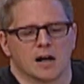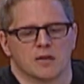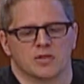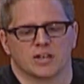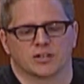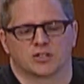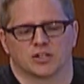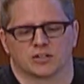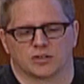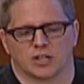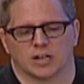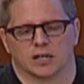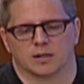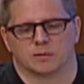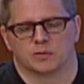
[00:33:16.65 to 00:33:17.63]
This is
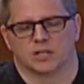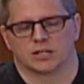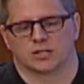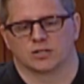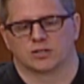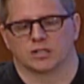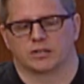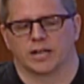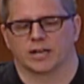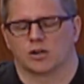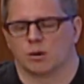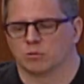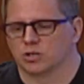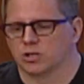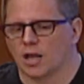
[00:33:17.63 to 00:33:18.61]
the
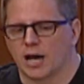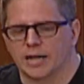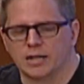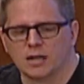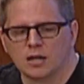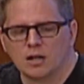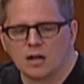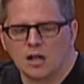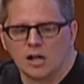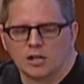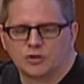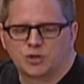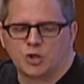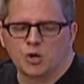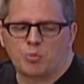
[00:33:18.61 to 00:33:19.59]
take-home slide.
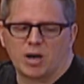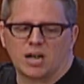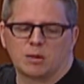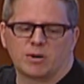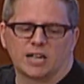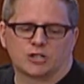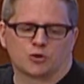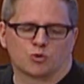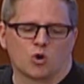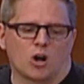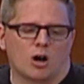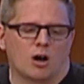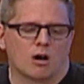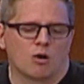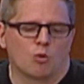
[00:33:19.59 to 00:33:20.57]
2 petabytes
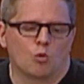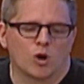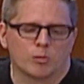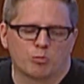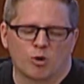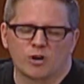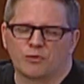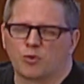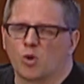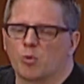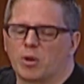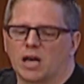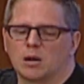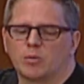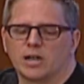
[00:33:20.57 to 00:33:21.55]
raw, 1.4
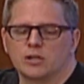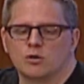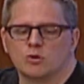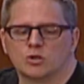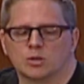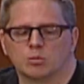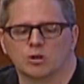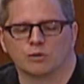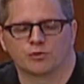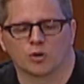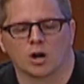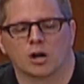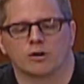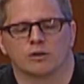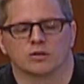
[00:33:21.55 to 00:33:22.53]
petabyte usable for
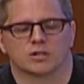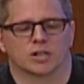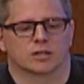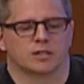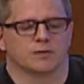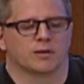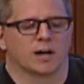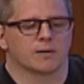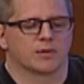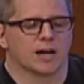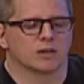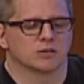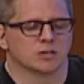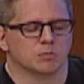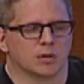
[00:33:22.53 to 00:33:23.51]

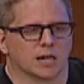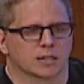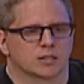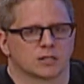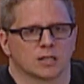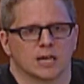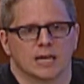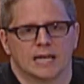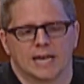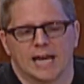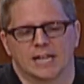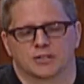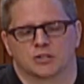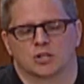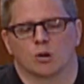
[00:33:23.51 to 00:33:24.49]
$165,000.
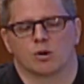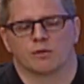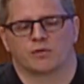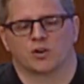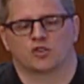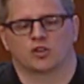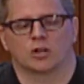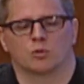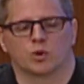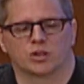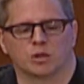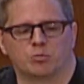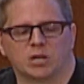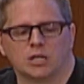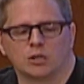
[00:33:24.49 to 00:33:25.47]
It's so efficient with
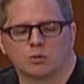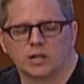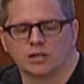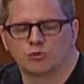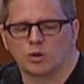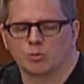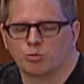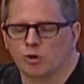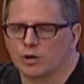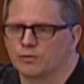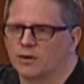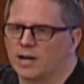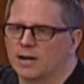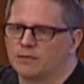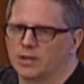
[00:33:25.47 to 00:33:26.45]
a PUE of
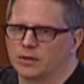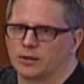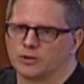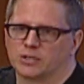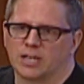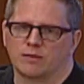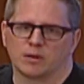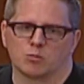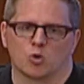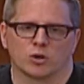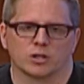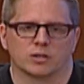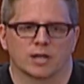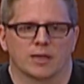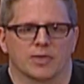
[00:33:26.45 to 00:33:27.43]
1.5 that they're saving more
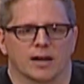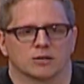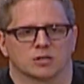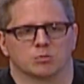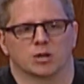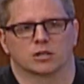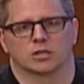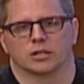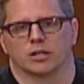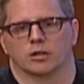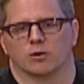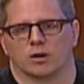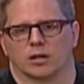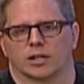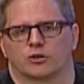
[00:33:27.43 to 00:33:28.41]
than $10,000 a
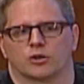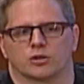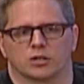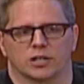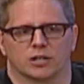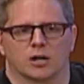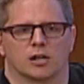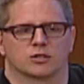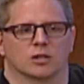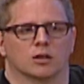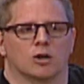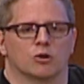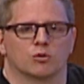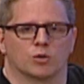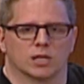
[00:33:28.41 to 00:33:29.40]
year on electricity costs
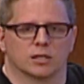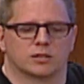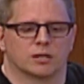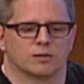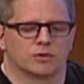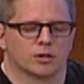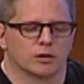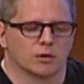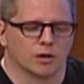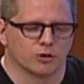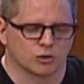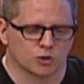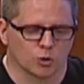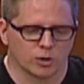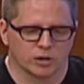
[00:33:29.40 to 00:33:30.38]
alone relative to their other
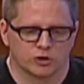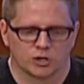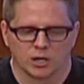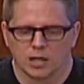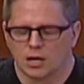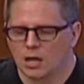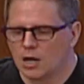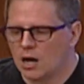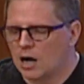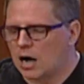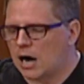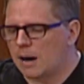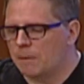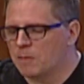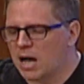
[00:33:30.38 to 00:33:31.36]
storage.
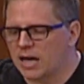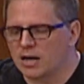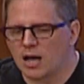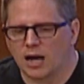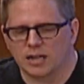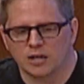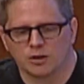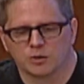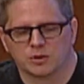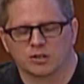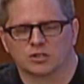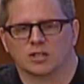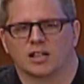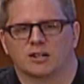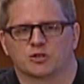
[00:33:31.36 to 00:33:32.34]
And
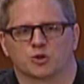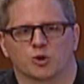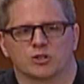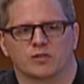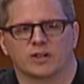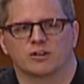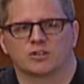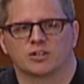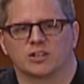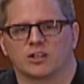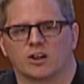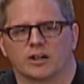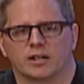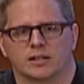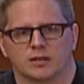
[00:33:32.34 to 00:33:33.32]
there's a lot of storage vendors in
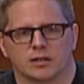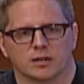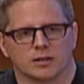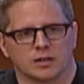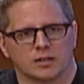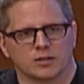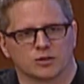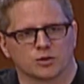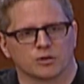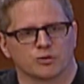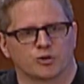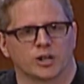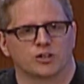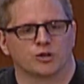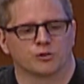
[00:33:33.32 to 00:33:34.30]
the sort of
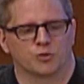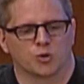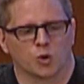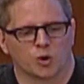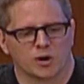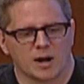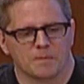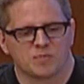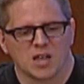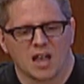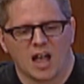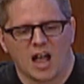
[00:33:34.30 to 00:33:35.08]
trade show floor.